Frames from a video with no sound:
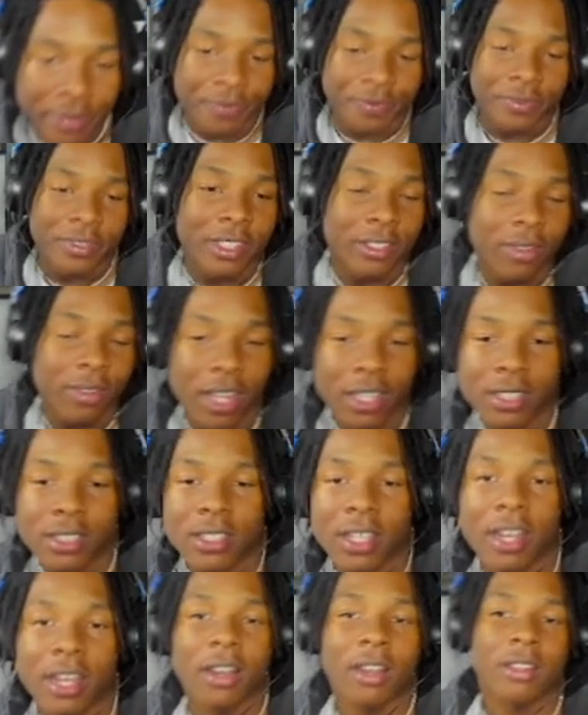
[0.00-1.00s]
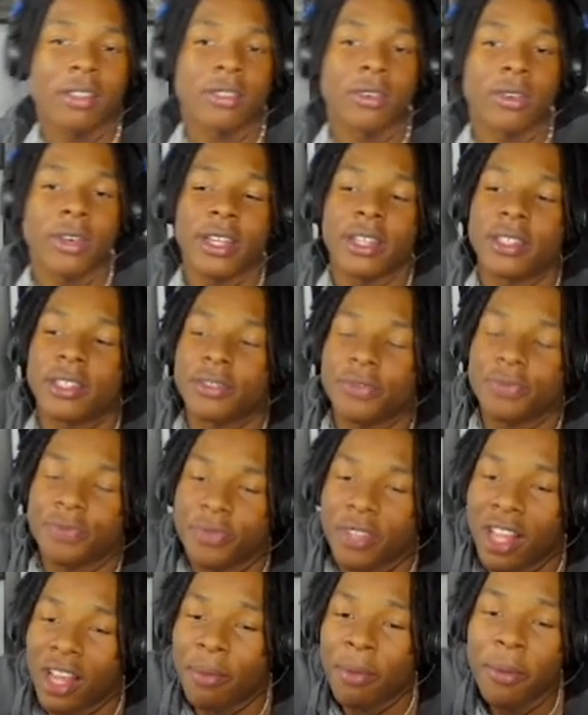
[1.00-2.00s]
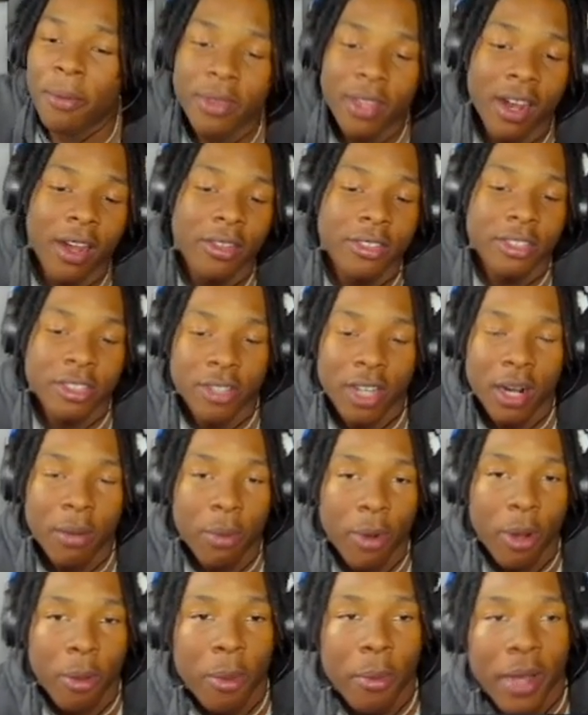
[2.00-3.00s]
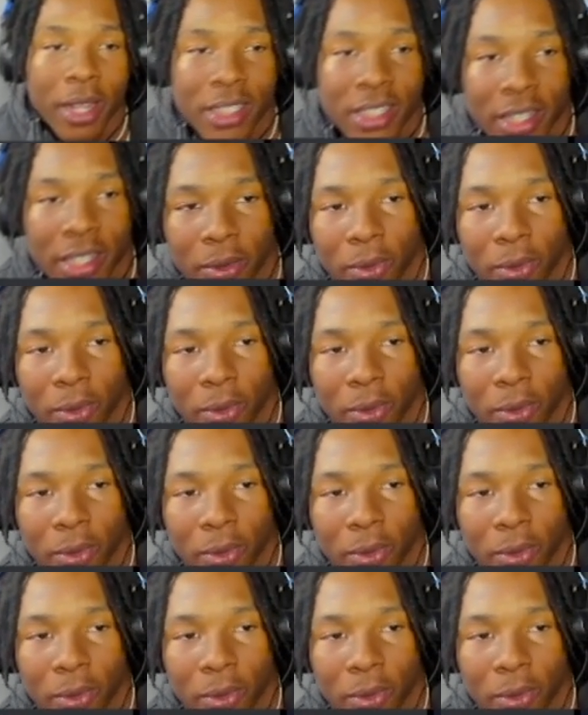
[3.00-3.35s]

That's why I just did it on Twitch. A lot of people thought I was just trying to promo my shit.